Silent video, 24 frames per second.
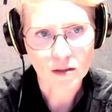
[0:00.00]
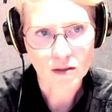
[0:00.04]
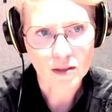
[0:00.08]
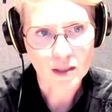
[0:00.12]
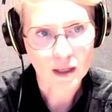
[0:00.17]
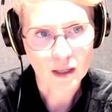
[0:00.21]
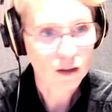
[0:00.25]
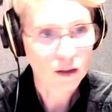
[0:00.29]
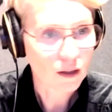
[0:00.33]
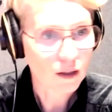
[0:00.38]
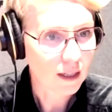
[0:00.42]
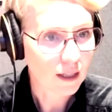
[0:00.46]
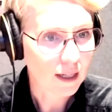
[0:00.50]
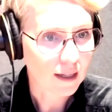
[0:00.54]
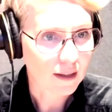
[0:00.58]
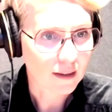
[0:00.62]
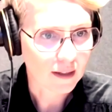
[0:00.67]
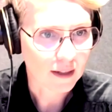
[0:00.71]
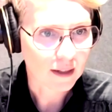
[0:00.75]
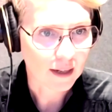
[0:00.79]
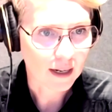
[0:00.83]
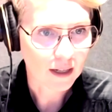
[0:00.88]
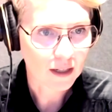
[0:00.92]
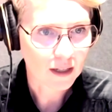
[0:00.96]
as you said
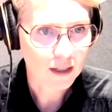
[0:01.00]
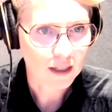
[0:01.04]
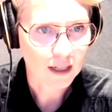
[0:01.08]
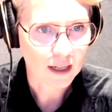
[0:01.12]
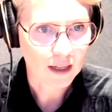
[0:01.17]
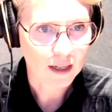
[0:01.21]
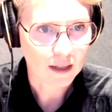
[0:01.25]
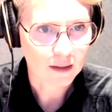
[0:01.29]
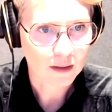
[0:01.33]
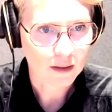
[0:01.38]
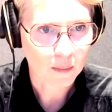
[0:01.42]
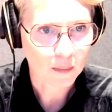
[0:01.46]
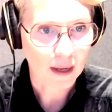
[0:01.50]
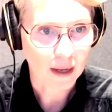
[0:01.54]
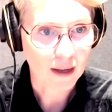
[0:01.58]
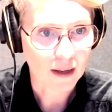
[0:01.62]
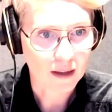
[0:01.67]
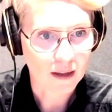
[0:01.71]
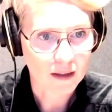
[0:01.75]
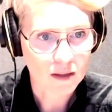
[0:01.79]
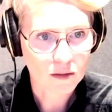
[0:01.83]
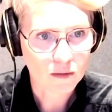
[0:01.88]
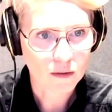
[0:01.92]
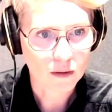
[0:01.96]
earlier, that actually
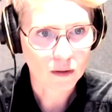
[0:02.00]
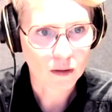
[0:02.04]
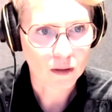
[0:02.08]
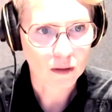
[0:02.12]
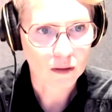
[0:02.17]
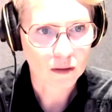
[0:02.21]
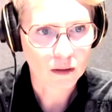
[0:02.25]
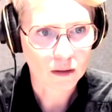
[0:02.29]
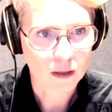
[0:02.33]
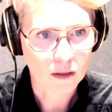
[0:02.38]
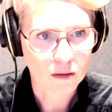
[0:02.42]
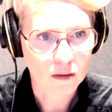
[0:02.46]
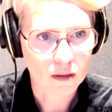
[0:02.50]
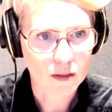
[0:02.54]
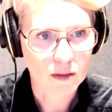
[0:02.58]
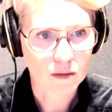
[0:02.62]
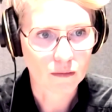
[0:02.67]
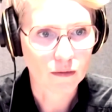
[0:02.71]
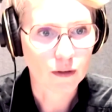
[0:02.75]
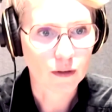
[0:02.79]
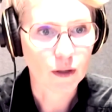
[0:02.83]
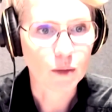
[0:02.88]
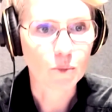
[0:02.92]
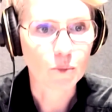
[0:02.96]
spans
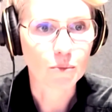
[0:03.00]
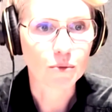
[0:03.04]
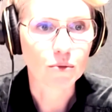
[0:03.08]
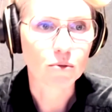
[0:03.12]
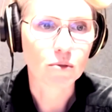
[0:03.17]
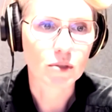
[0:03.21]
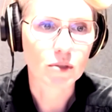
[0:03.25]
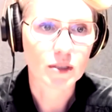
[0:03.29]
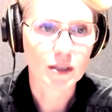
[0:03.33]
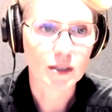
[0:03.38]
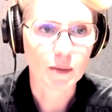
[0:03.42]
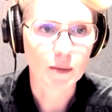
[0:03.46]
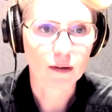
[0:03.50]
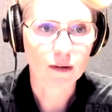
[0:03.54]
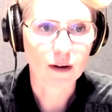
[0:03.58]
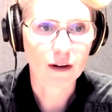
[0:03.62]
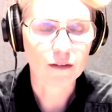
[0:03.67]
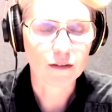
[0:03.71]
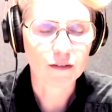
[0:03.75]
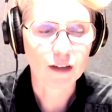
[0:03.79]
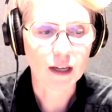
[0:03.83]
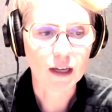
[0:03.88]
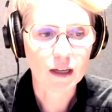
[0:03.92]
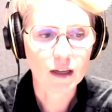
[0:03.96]
across a very broad
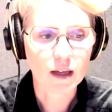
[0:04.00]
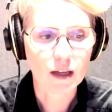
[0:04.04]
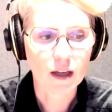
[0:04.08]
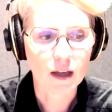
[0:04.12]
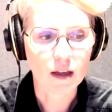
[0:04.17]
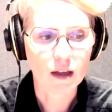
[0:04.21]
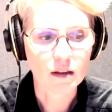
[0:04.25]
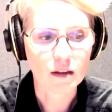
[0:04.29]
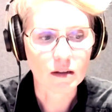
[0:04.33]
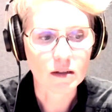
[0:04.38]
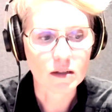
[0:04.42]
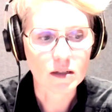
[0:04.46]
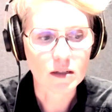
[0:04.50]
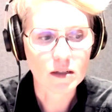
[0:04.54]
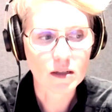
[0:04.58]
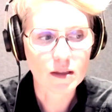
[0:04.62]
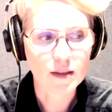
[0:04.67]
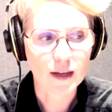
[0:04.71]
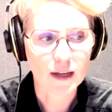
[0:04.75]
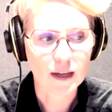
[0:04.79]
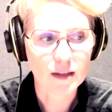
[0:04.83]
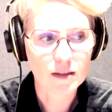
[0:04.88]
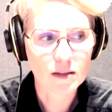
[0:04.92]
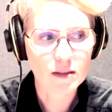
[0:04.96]
demographic,
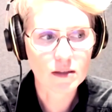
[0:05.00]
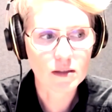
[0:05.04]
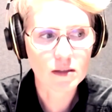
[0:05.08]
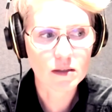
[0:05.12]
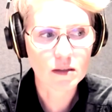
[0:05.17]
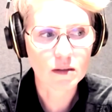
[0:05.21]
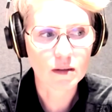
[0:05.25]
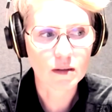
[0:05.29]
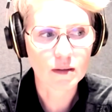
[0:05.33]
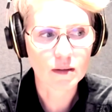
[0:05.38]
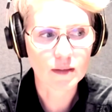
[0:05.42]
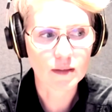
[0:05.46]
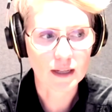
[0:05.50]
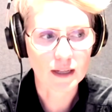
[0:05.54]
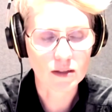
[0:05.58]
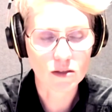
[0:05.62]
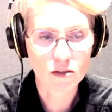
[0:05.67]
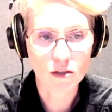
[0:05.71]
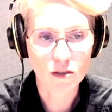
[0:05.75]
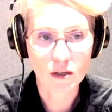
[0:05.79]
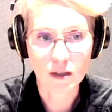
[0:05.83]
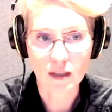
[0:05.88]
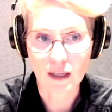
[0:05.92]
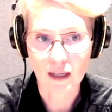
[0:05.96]
and that's
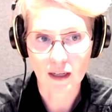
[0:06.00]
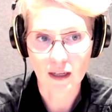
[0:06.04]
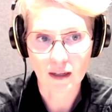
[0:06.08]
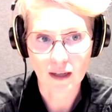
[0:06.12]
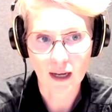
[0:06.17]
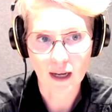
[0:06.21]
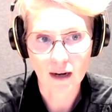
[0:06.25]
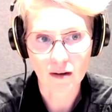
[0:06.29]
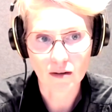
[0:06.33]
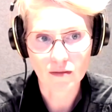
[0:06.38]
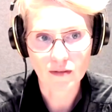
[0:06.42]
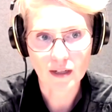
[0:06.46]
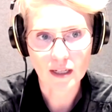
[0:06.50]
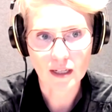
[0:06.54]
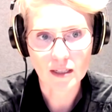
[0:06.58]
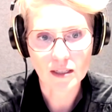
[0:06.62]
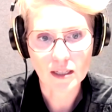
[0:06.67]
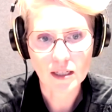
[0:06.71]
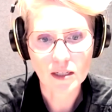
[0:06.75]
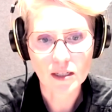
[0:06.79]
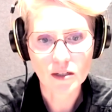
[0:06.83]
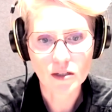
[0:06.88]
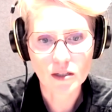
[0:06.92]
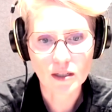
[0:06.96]
certainly our
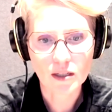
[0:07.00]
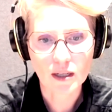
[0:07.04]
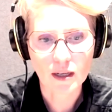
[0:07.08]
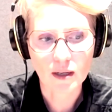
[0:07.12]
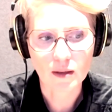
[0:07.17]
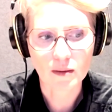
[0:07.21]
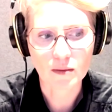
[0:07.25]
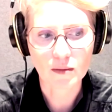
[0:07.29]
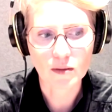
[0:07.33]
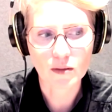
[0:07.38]
advantage.